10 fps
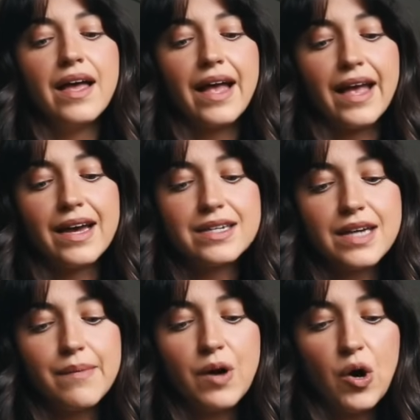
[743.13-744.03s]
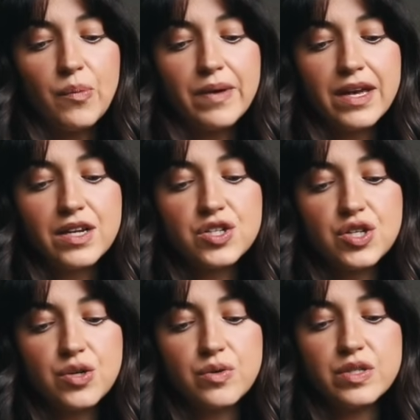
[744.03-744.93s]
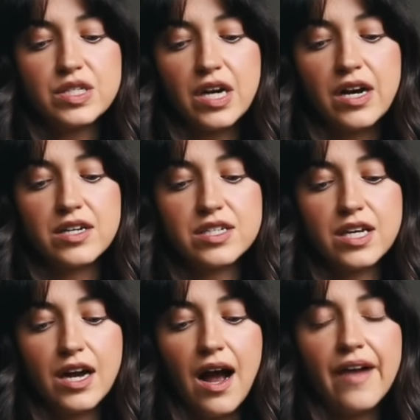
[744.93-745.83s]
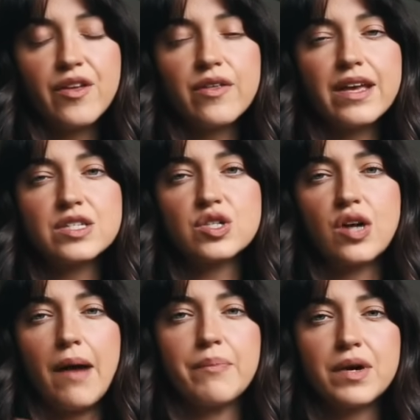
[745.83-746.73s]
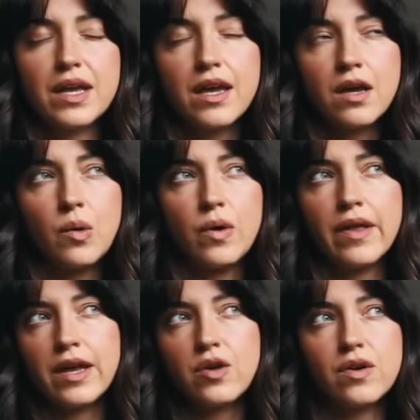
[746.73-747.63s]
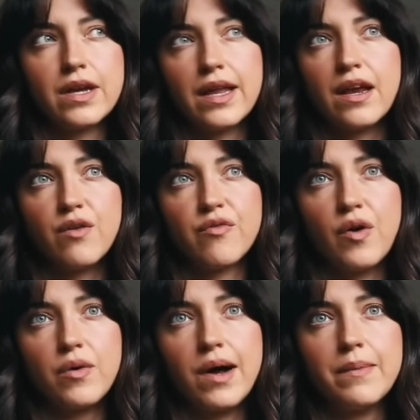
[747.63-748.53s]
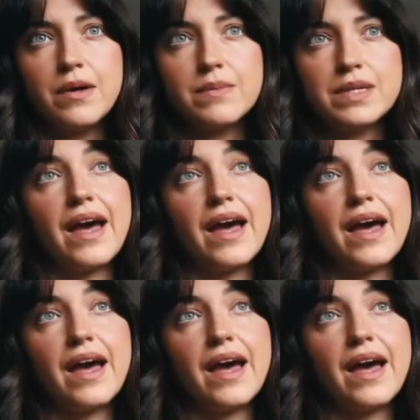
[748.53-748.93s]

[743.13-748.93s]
And I'm hoping to start either like scrapbooking or like creating photo albums.